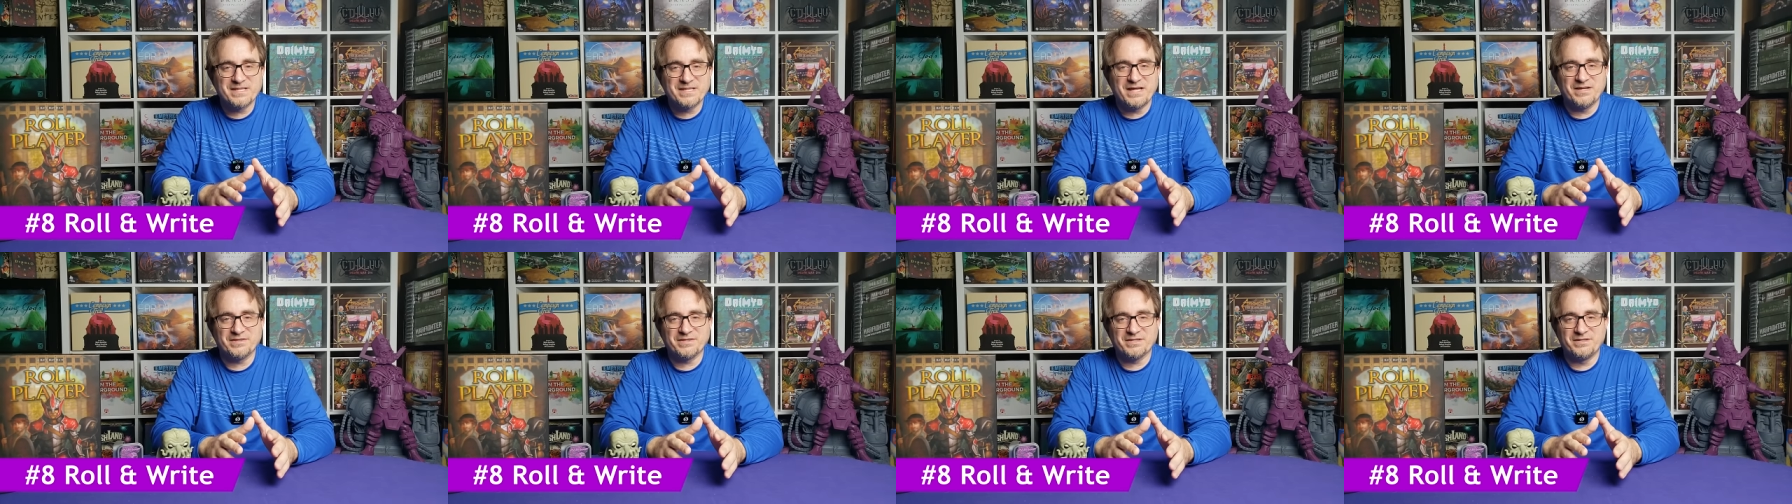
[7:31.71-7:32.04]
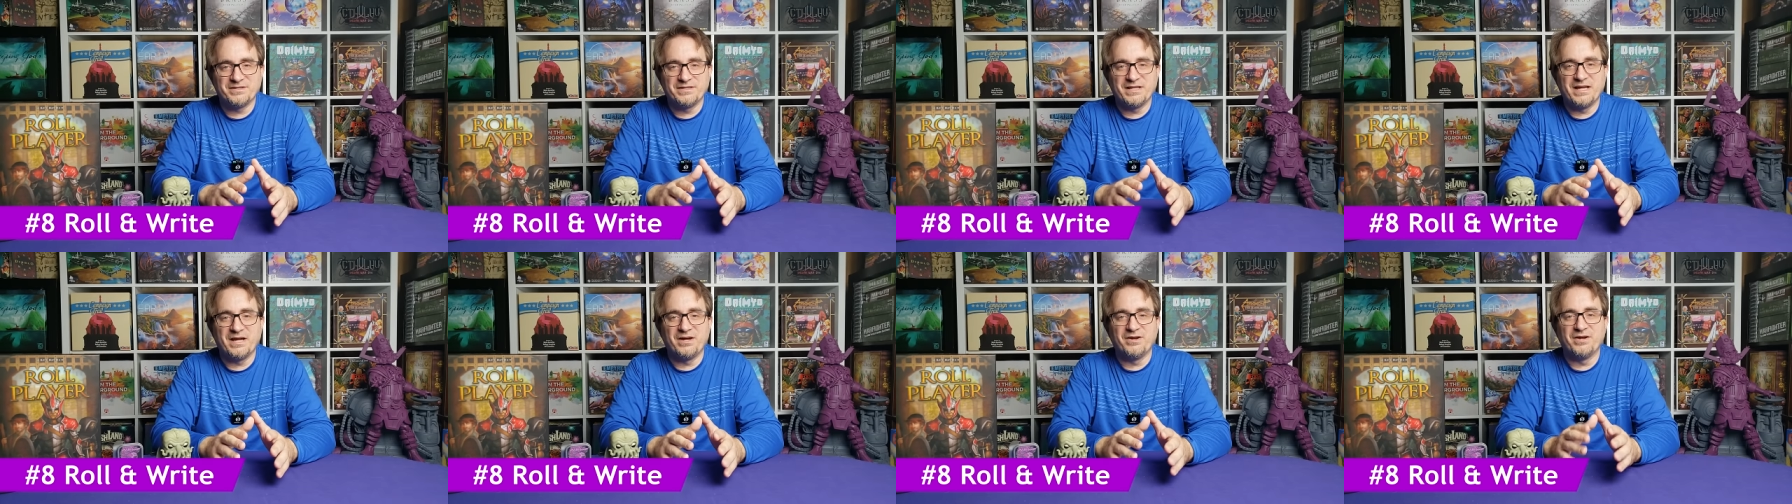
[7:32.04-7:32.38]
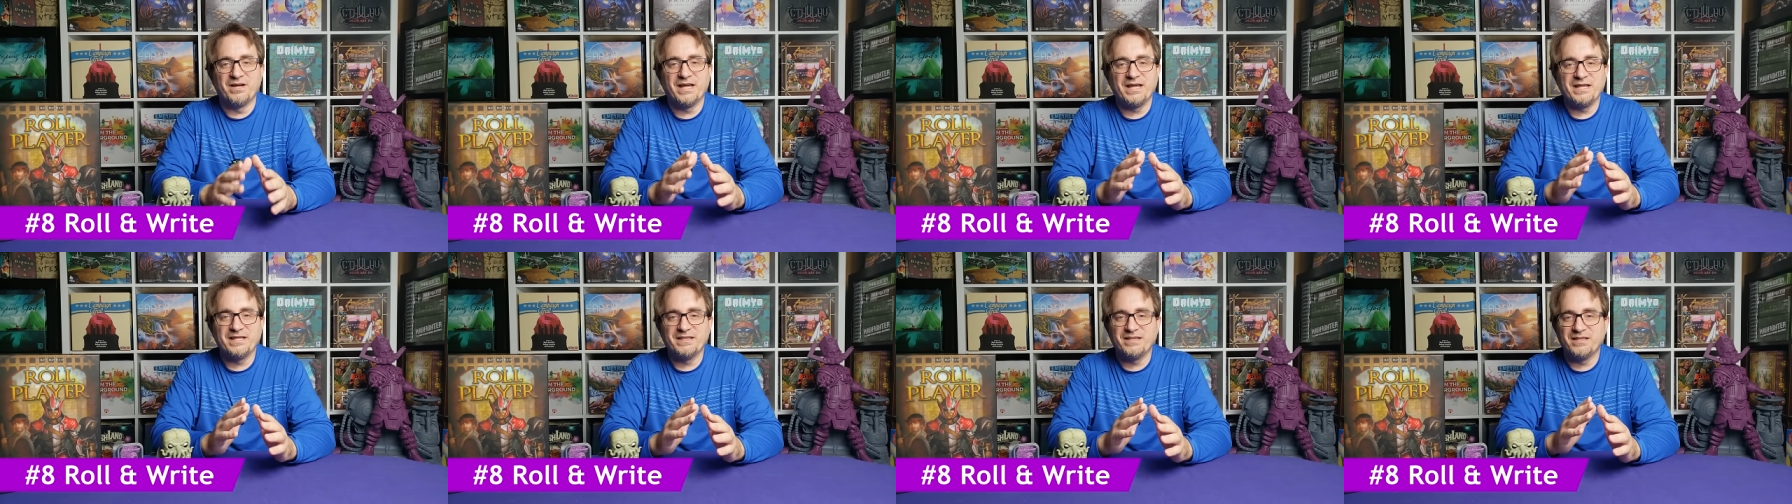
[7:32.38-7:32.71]
out there now,
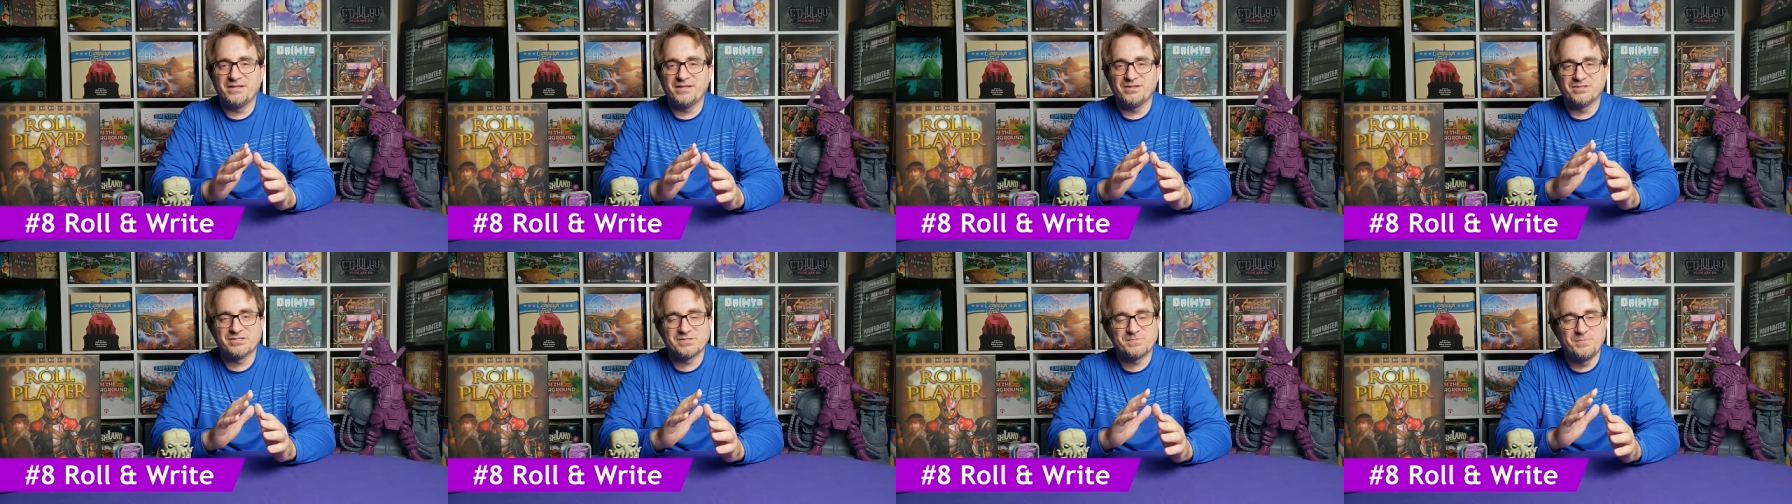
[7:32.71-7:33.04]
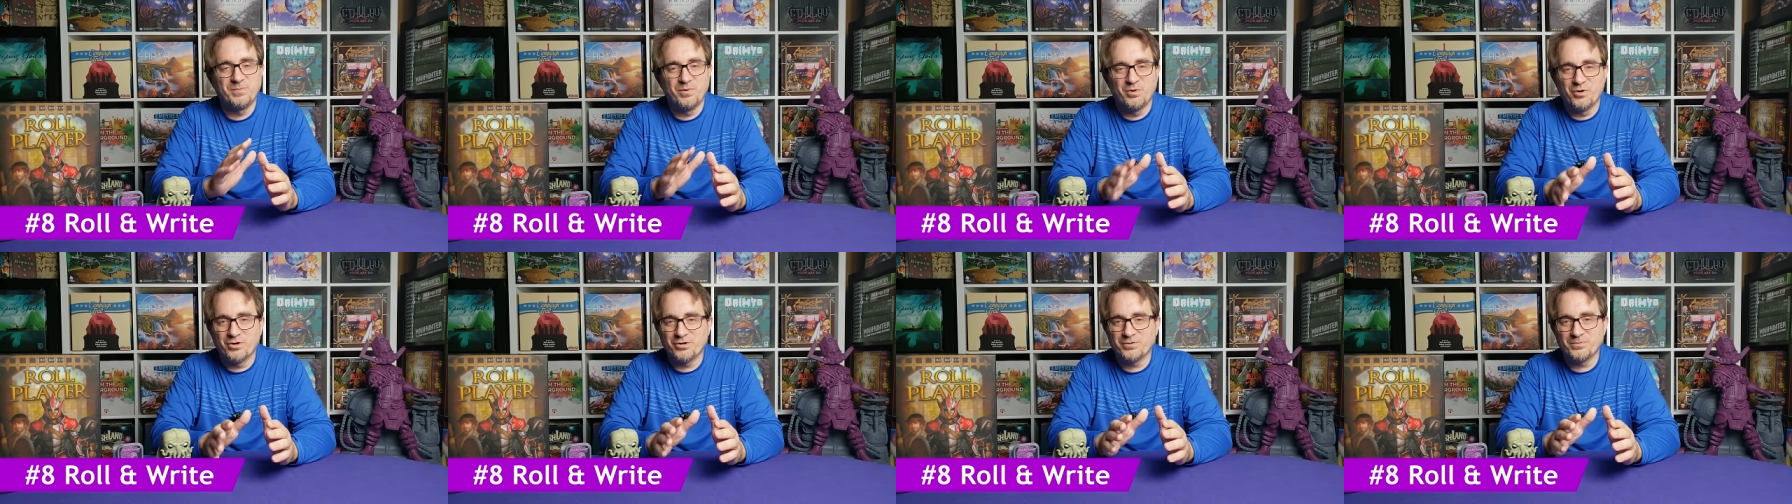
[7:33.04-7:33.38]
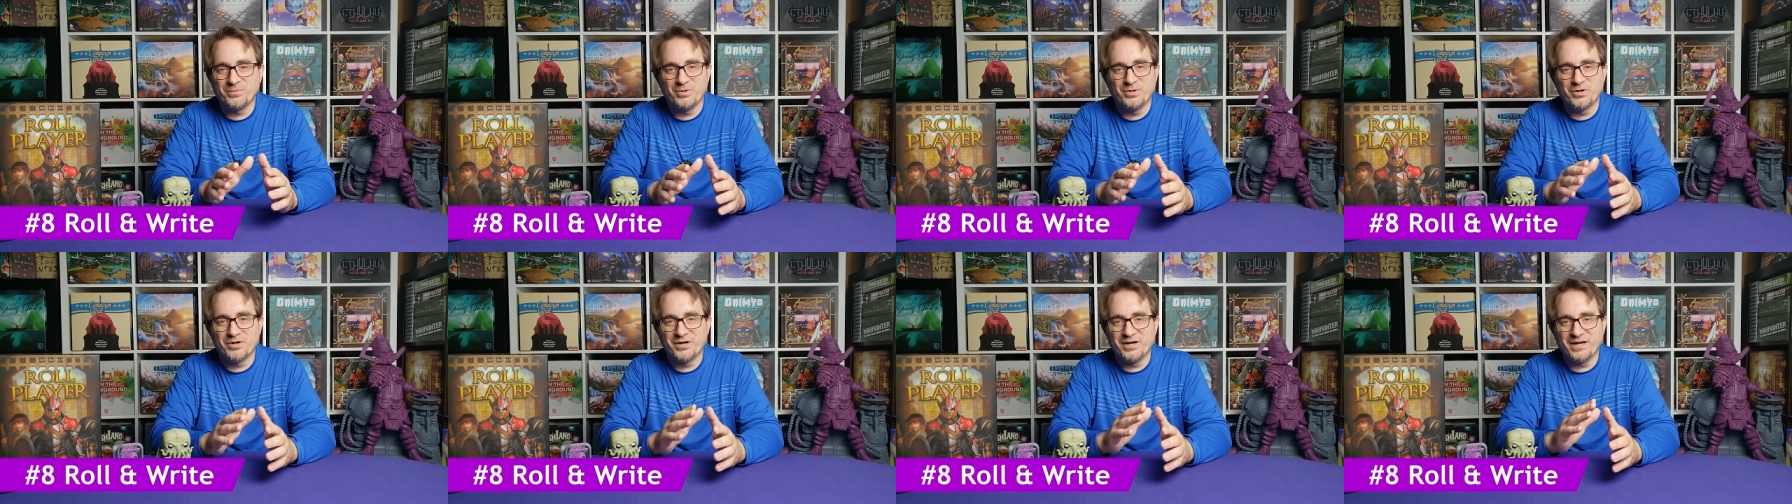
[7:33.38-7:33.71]
and there's more and
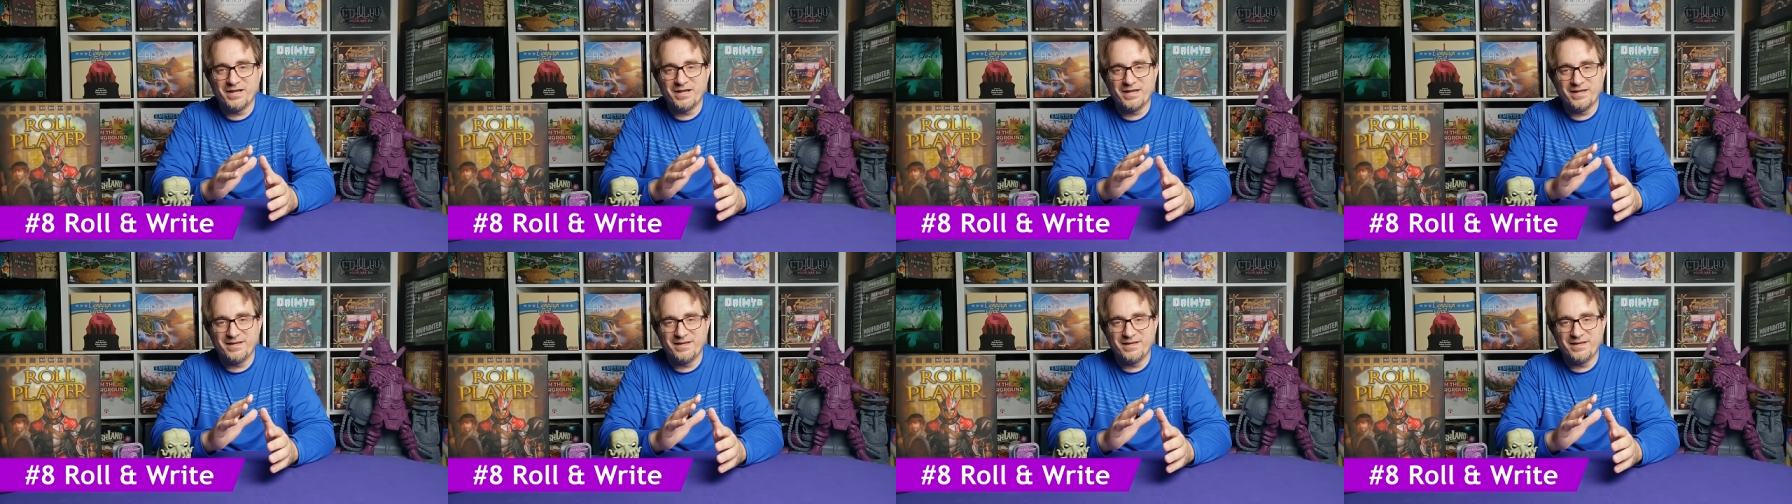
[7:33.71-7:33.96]
more.